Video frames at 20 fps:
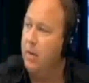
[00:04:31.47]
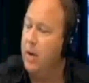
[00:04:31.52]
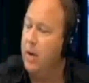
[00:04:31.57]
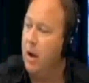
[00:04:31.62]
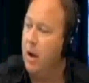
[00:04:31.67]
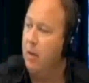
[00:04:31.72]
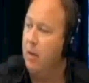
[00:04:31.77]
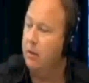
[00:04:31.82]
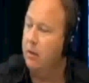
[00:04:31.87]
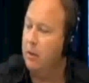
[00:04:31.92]
we go
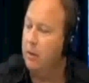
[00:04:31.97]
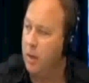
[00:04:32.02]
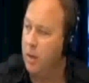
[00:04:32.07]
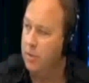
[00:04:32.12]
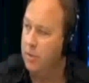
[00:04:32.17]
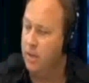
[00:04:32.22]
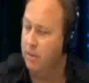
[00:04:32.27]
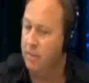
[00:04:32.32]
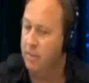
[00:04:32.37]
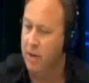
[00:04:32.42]
now in the
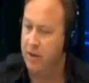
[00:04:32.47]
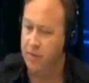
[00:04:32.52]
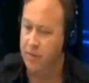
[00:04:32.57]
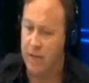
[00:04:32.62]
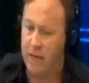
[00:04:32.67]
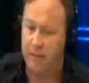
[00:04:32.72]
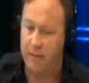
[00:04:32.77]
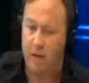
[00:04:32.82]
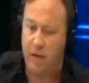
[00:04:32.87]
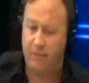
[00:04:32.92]
closing
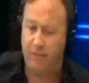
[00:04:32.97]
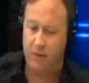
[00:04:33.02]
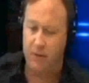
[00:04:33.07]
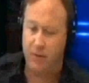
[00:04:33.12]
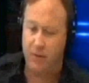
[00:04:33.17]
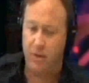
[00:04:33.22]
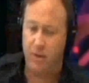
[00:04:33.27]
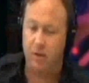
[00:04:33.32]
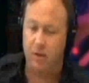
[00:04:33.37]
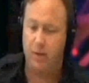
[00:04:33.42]
minutes we have left
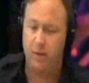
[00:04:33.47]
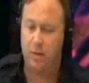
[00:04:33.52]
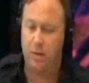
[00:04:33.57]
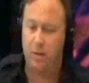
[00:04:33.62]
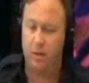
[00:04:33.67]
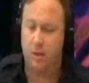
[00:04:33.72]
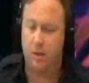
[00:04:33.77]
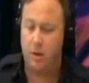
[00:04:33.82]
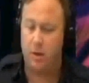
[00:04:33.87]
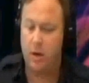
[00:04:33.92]
in this
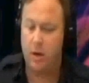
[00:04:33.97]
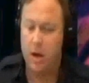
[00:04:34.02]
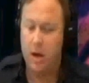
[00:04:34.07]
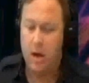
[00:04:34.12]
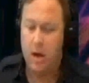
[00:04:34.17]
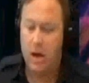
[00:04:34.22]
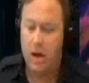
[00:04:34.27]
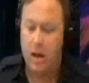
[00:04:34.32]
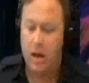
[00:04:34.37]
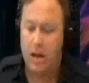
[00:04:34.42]
interview, Senator.
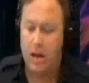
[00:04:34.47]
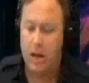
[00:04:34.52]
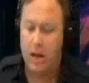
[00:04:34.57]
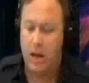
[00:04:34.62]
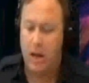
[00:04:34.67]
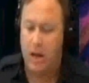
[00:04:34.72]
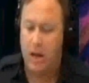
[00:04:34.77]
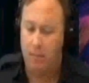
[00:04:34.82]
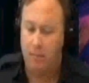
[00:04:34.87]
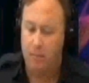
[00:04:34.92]

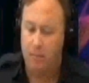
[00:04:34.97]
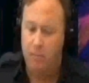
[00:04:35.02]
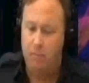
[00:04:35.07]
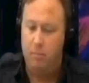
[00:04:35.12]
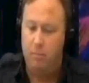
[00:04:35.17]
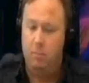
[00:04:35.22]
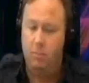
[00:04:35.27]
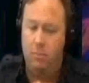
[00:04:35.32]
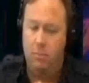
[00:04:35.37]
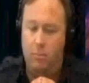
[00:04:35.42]

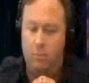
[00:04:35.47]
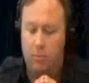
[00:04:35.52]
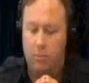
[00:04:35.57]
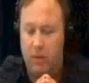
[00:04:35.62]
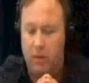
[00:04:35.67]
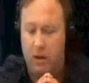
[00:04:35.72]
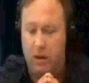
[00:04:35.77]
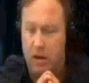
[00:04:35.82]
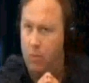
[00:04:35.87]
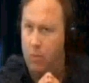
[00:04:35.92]

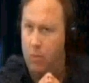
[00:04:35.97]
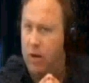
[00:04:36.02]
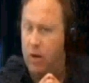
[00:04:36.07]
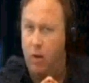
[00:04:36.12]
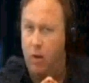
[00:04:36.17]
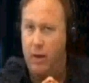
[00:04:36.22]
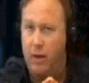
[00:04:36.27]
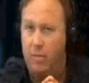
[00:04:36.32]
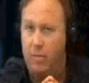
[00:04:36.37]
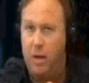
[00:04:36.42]
And again, we
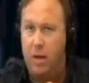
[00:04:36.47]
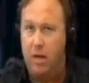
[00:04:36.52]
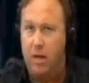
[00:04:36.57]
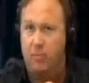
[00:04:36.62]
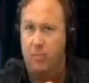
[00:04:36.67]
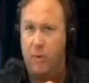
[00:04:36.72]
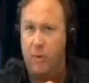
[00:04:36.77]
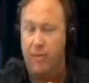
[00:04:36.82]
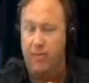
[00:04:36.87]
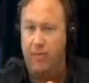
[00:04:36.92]
can only commend
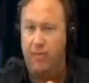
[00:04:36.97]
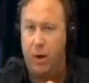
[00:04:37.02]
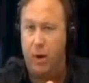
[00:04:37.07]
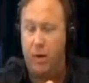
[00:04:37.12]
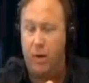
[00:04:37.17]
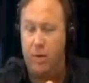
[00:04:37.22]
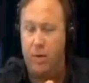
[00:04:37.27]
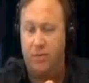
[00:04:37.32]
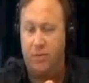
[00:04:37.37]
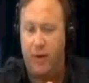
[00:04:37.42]
you and pray
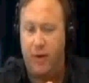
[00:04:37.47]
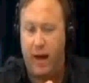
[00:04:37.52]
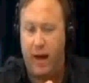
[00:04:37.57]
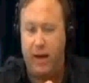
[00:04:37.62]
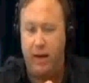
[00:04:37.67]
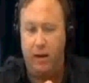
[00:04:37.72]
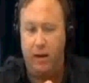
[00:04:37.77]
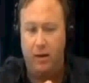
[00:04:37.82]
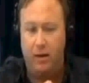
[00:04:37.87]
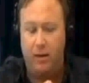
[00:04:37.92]
for you in this
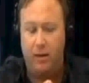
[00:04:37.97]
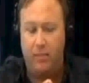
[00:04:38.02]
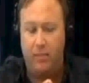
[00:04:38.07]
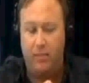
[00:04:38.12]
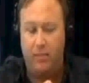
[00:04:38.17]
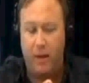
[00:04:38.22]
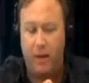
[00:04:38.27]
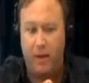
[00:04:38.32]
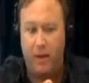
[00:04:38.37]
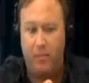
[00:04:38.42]
fight
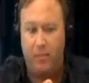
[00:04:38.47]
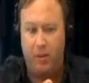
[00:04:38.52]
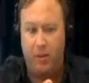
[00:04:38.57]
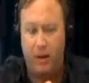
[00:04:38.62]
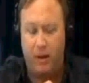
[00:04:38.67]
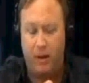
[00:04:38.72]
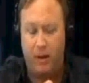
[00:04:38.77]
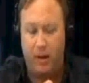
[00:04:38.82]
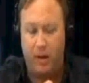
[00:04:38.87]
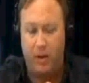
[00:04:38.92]
and then
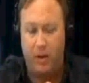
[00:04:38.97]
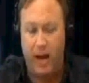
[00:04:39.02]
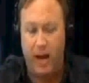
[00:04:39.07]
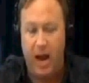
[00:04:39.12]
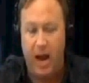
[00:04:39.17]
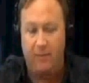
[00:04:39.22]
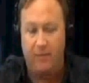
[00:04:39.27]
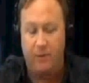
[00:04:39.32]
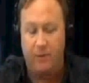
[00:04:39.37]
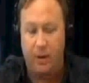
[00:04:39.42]
politically
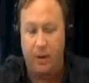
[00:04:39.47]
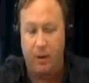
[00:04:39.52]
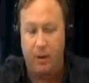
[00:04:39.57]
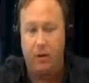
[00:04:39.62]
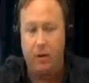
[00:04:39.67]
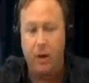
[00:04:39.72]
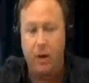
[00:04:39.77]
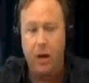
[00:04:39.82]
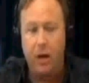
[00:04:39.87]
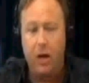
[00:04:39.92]
going after
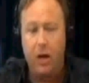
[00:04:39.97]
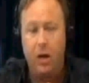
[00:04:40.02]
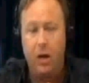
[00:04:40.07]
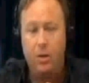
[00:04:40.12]
you.